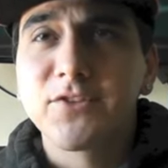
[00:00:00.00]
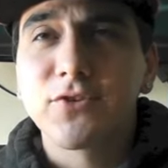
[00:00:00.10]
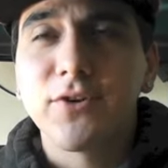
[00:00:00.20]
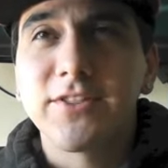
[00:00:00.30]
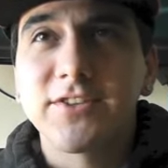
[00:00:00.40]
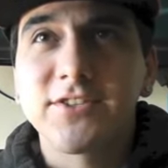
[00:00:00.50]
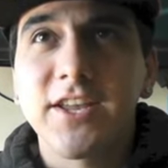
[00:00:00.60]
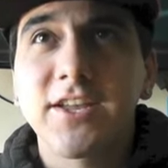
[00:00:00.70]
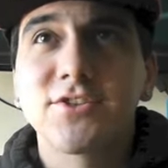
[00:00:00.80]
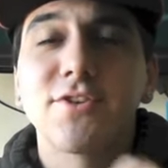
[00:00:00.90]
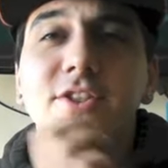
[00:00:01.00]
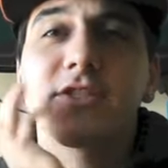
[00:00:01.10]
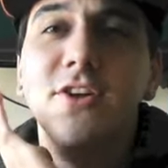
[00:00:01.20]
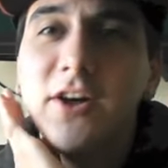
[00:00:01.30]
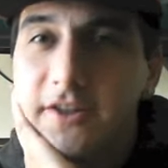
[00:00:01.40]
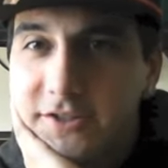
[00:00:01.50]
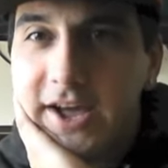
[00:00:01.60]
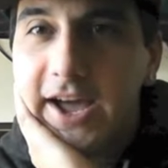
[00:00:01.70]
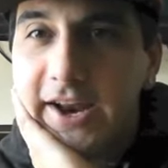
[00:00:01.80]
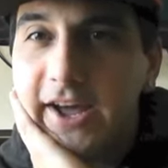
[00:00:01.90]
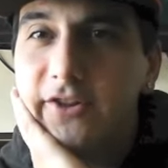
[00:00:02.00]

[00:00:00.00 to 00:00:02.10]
so at the same, so at the thought of that,